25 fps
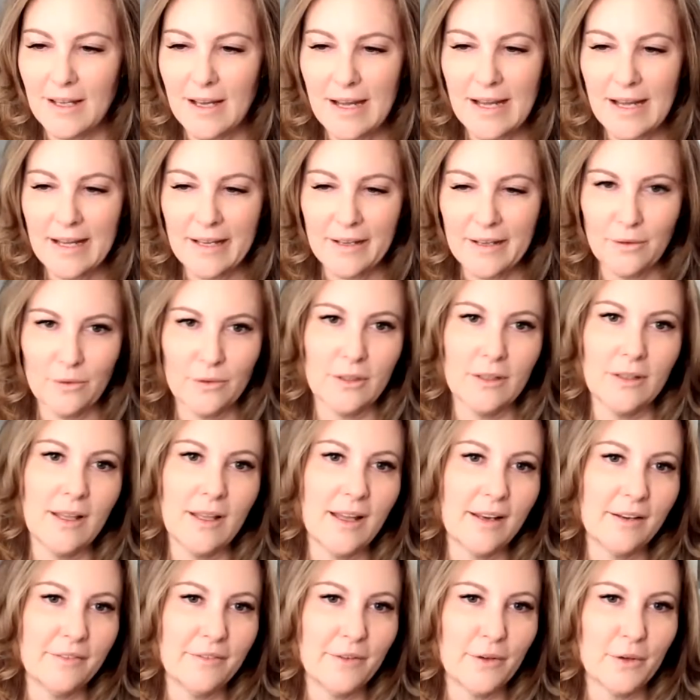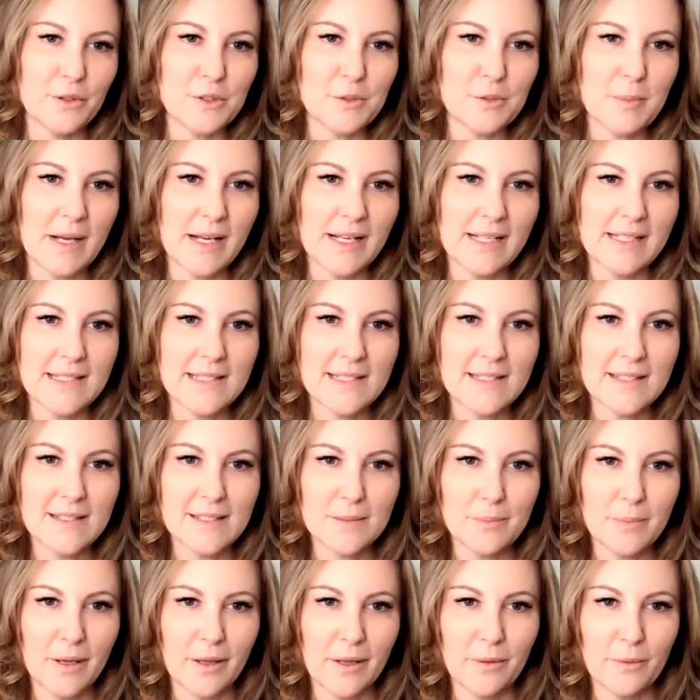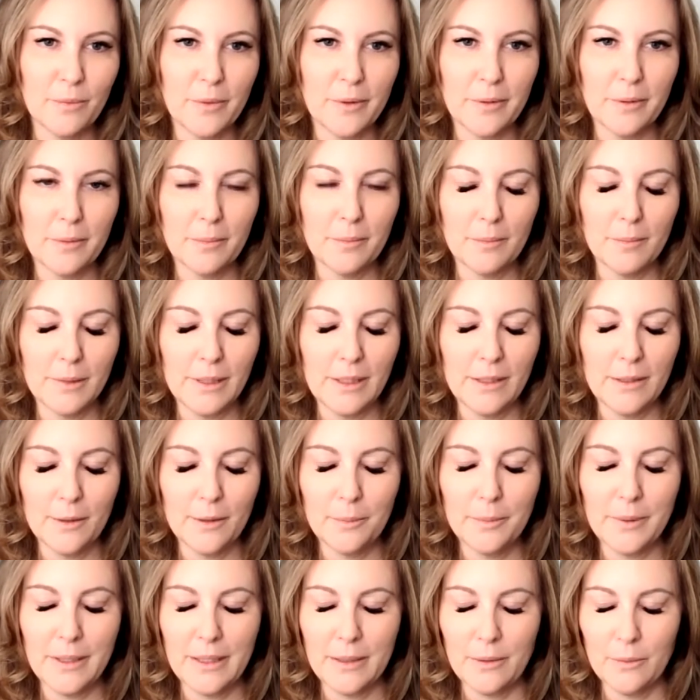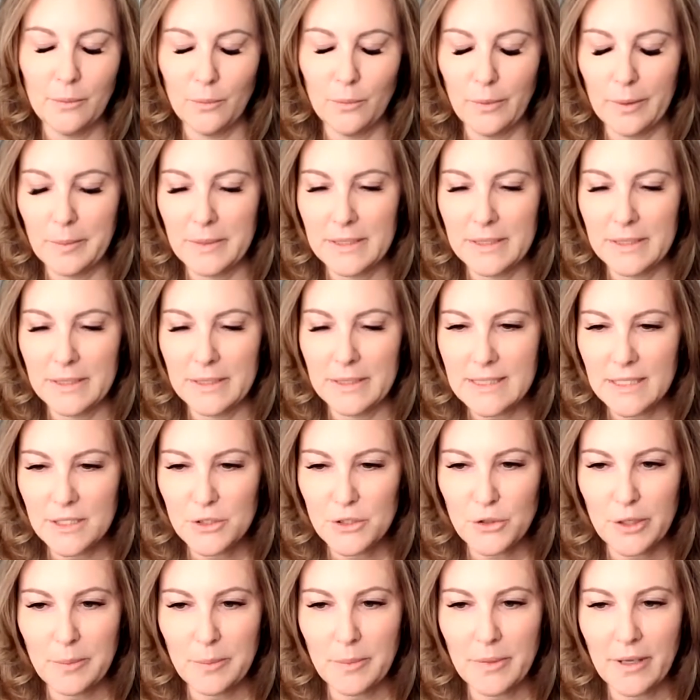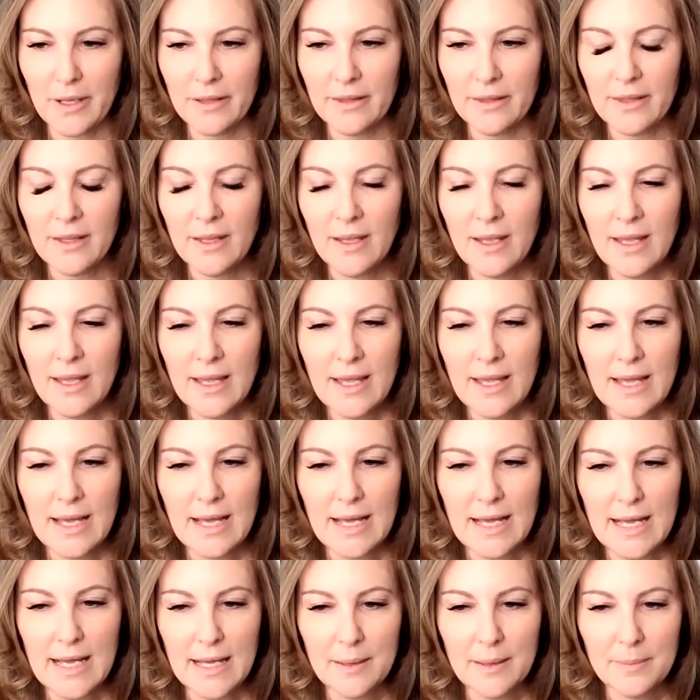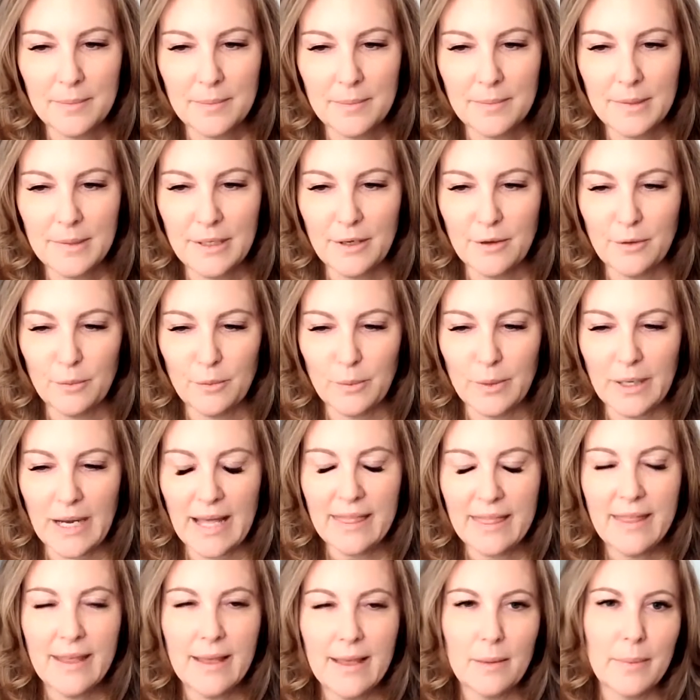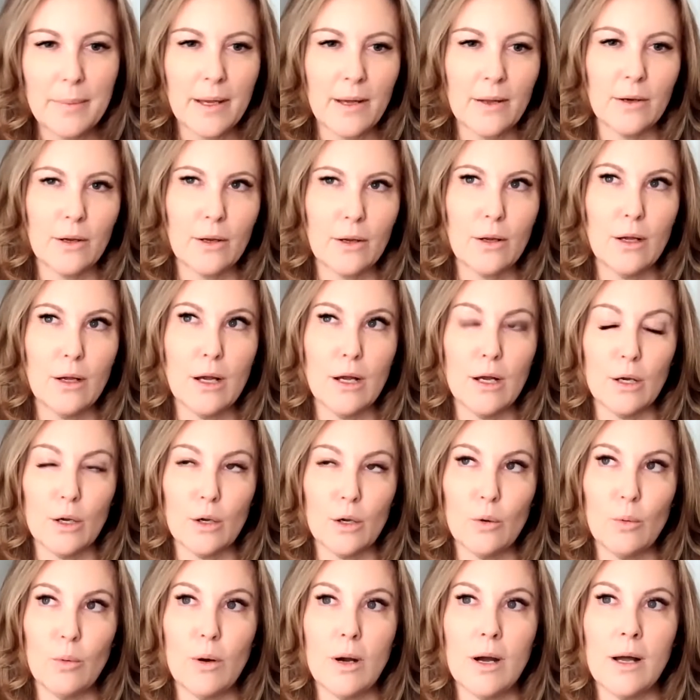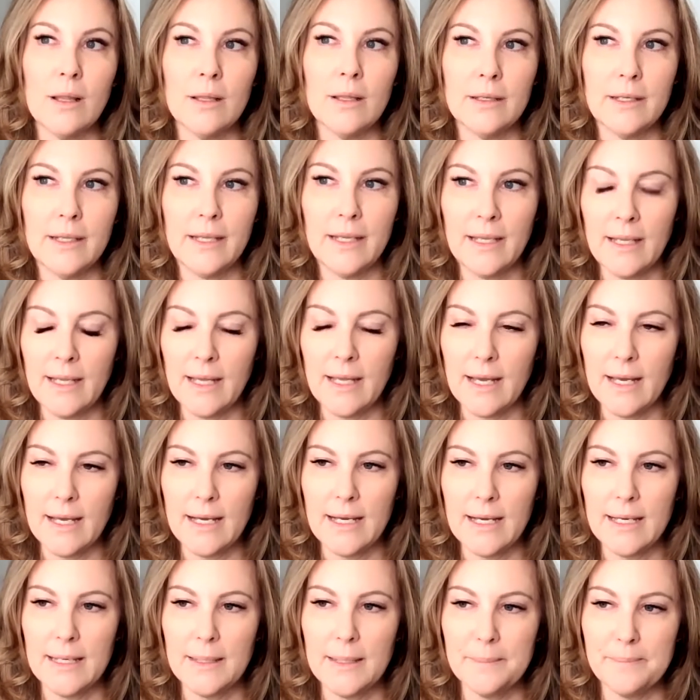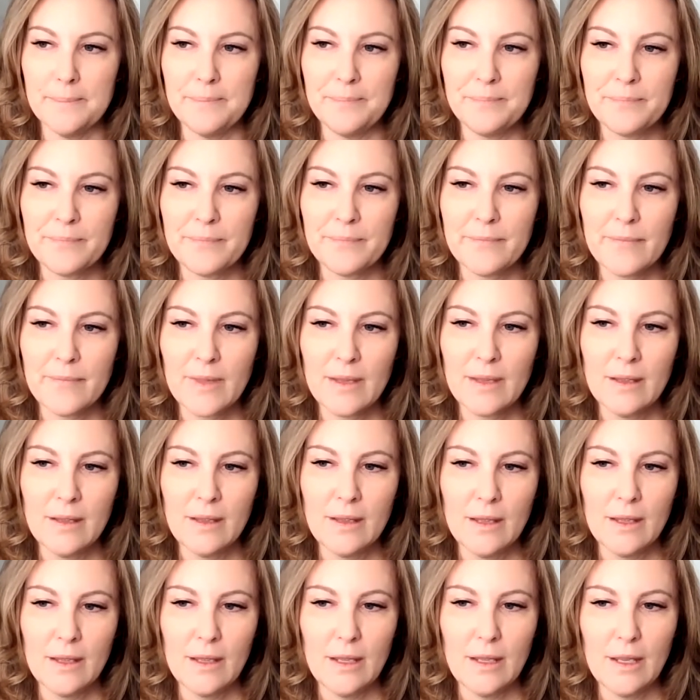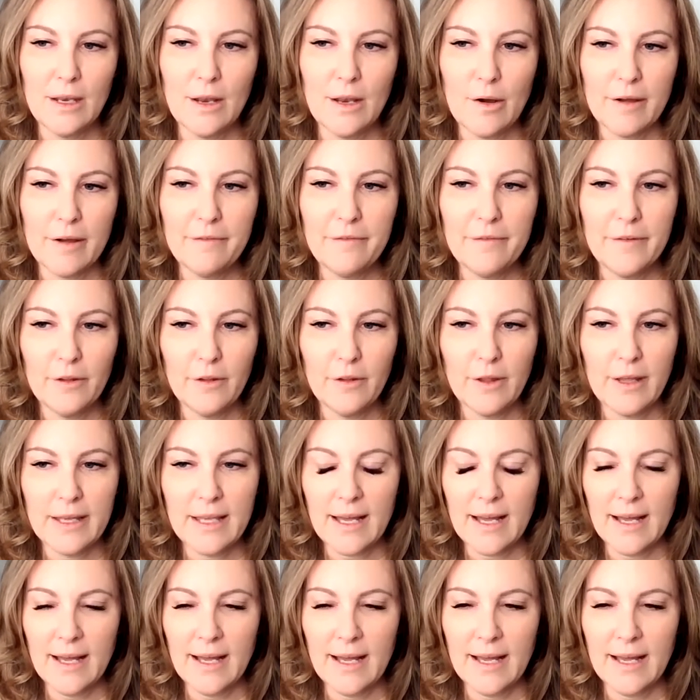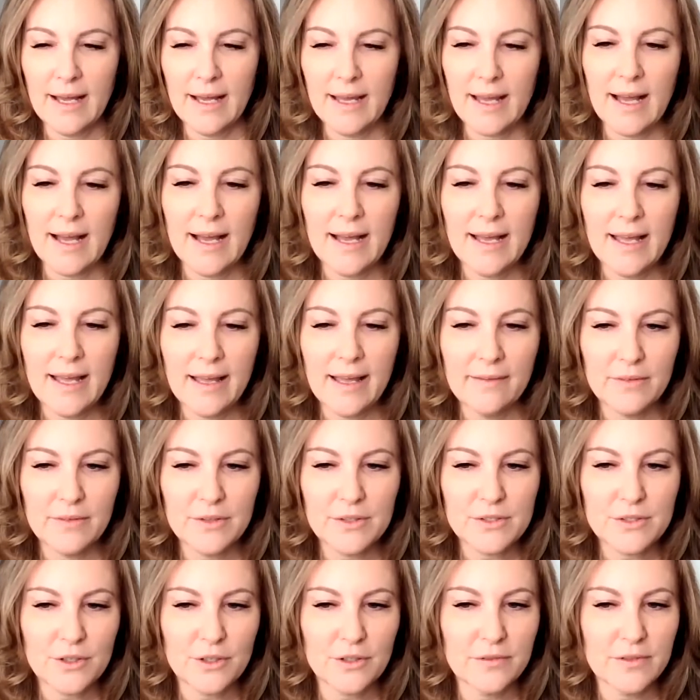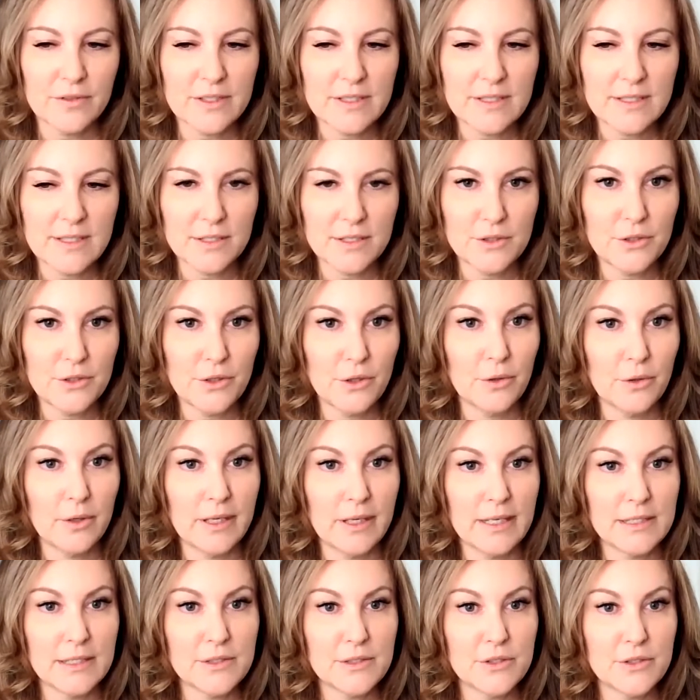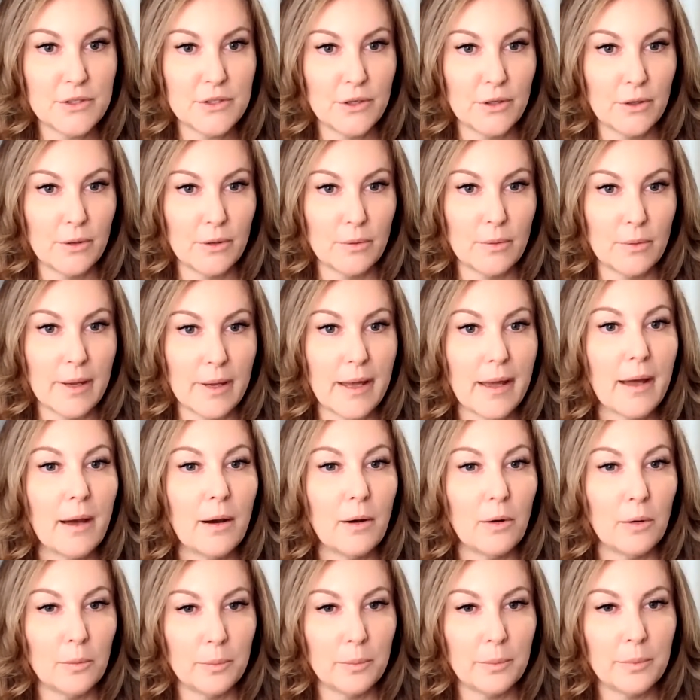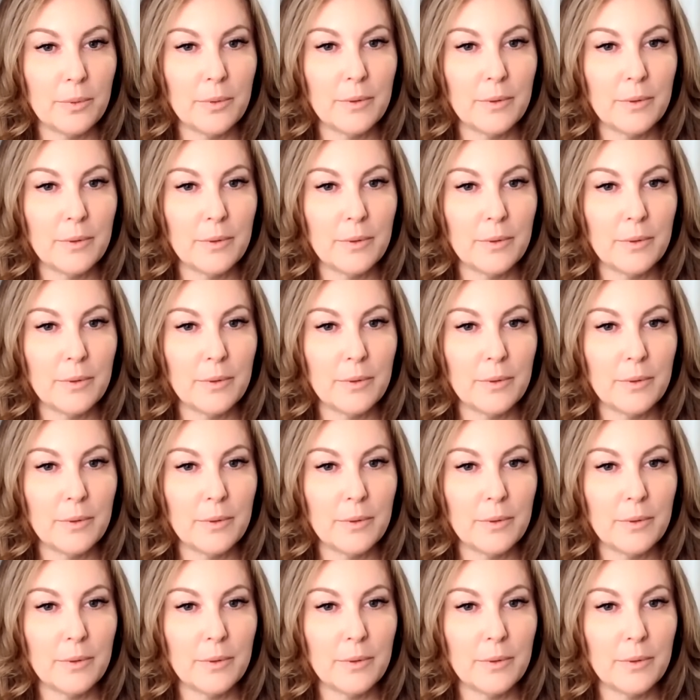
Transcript: high on a lot of folks' minds this month, with you know being Women's History Month. Um, you know, when I think about equality, um, you know, I feel like I I have a service and duty to help